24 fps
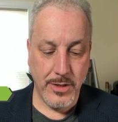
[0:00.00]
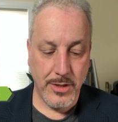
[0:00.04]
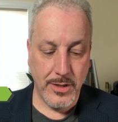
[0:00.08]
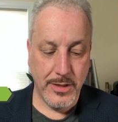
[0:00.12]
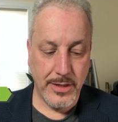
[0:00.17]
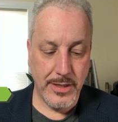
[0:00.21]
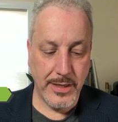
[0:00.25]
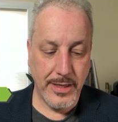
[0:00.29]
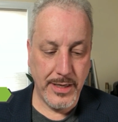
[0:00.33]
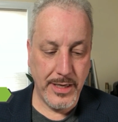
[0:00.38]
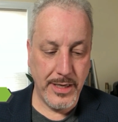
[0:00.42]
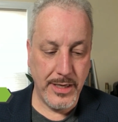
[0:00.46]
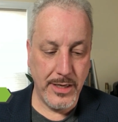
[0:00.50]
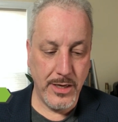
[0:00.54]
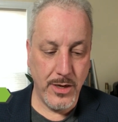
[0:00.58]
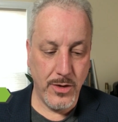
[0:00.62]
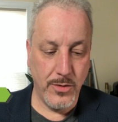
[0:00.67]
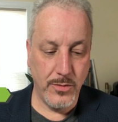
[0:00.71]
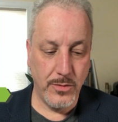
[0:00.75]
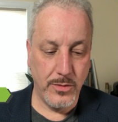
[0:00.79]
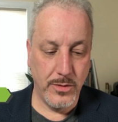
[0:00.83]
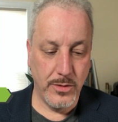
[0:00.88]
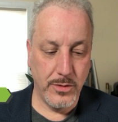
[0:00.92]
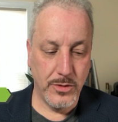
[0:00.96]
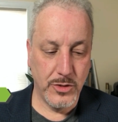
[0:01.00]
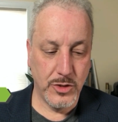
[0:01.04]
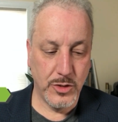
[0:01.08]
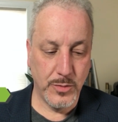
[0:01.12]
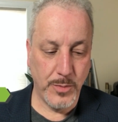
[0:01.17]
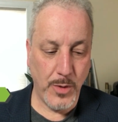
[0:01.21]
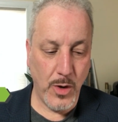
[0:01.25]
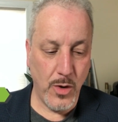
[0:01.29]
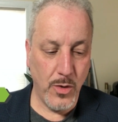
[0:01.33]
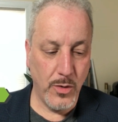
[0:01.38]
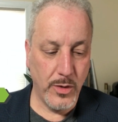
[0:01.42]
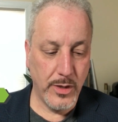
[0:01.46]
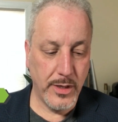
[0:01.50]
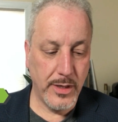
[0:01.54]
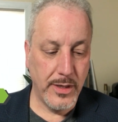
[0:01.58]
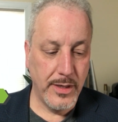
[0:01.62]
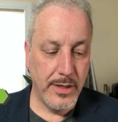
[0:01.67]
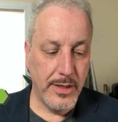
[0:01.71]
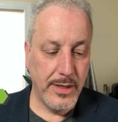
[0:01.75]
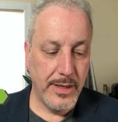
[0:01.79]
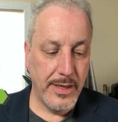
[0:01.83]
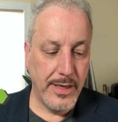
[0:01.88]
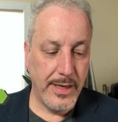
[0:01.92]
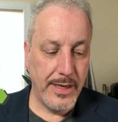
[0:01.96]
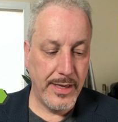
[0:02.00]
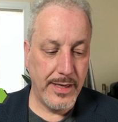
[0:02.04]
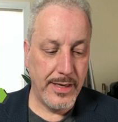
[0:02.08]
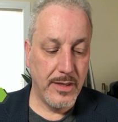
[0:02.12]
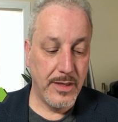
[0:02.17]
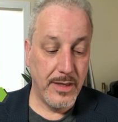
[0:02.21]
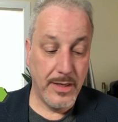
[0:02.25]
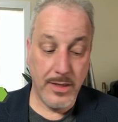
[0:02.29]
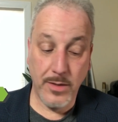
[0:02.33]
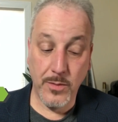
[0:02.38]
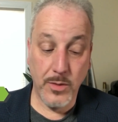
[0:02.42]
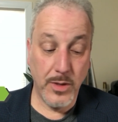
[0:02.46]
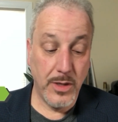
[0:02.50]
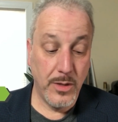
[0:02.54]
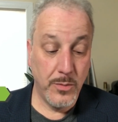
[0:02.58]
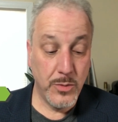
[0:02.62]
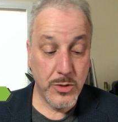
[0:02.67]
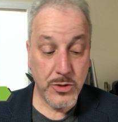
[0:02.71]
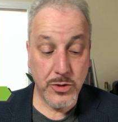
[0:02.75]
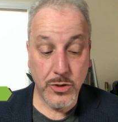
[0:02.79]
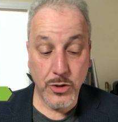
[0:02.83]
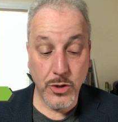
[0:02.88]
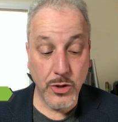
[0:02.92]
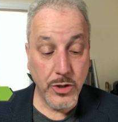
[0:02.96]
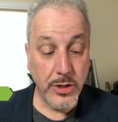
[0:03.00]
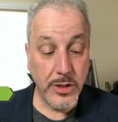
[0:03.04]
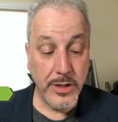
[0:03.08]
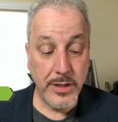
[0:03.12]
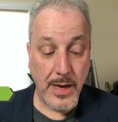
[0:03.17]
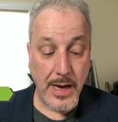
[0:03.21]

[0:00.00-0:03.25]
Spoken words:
the keynote spoke, and it was good.